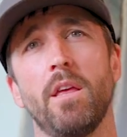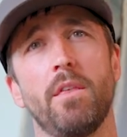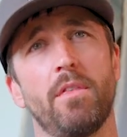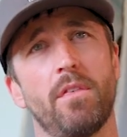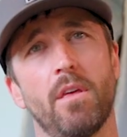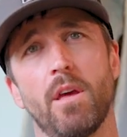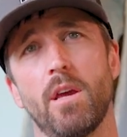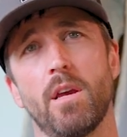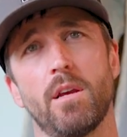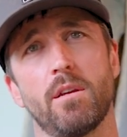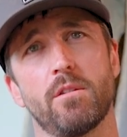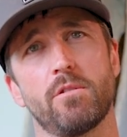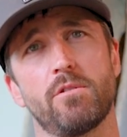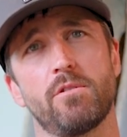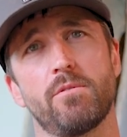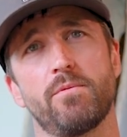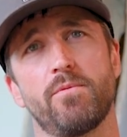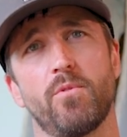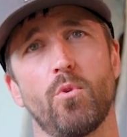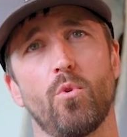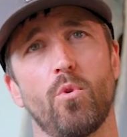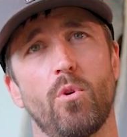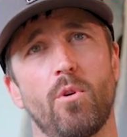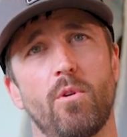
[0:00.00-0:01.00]
things
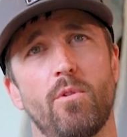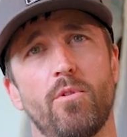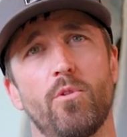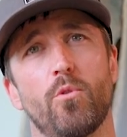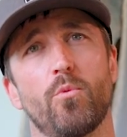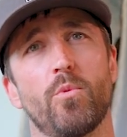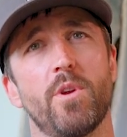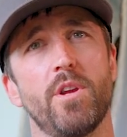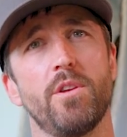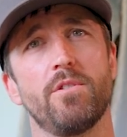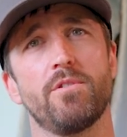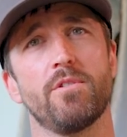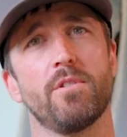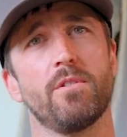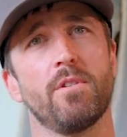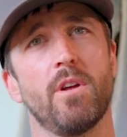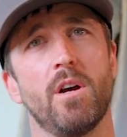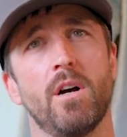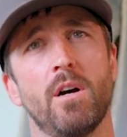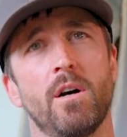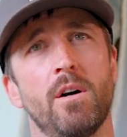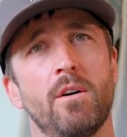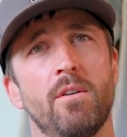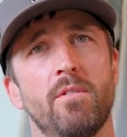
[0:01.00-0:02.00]
for the reason
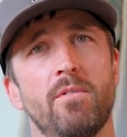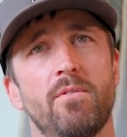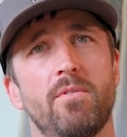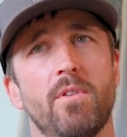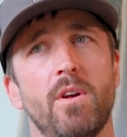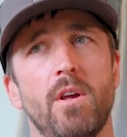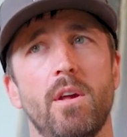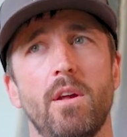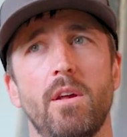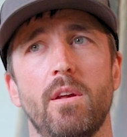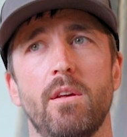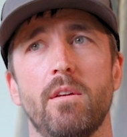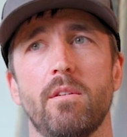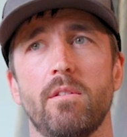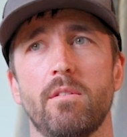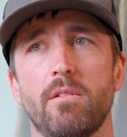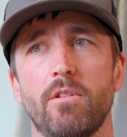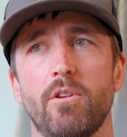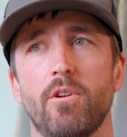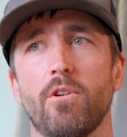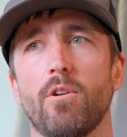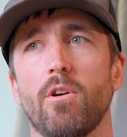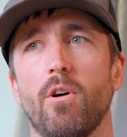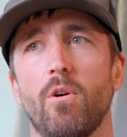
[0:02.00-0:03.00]
of
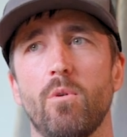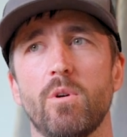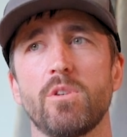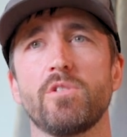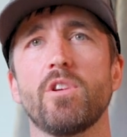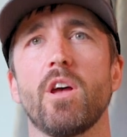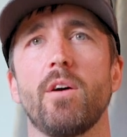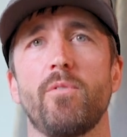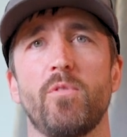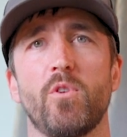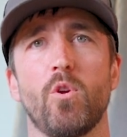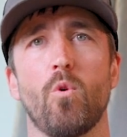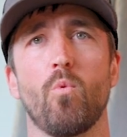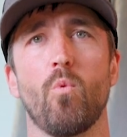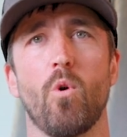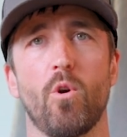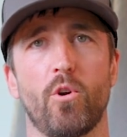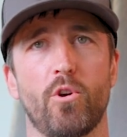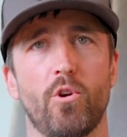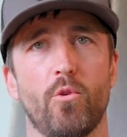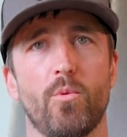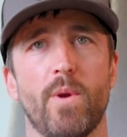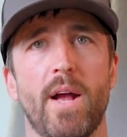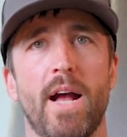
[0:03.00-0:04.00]
you're always having to
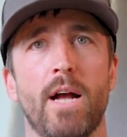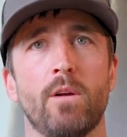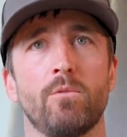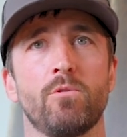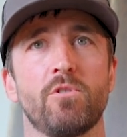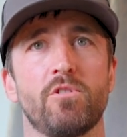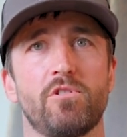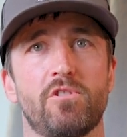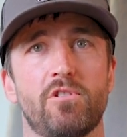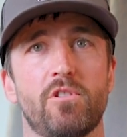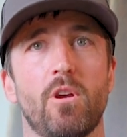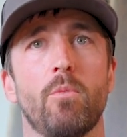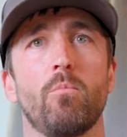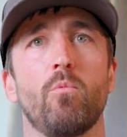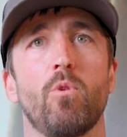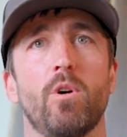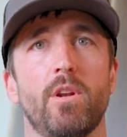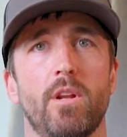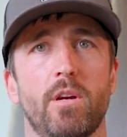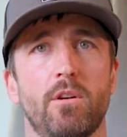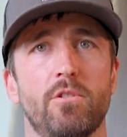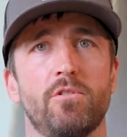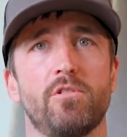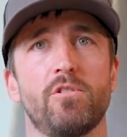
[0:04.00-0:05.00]
work around
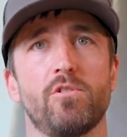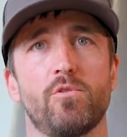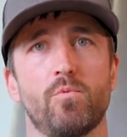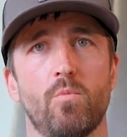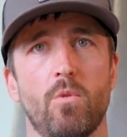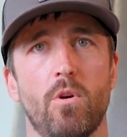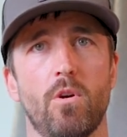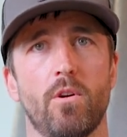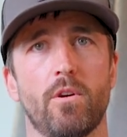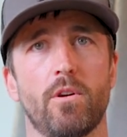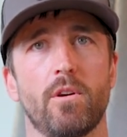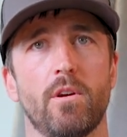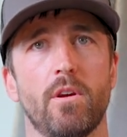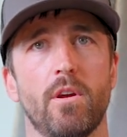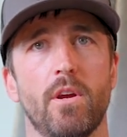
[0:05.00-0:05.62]
someone else's work.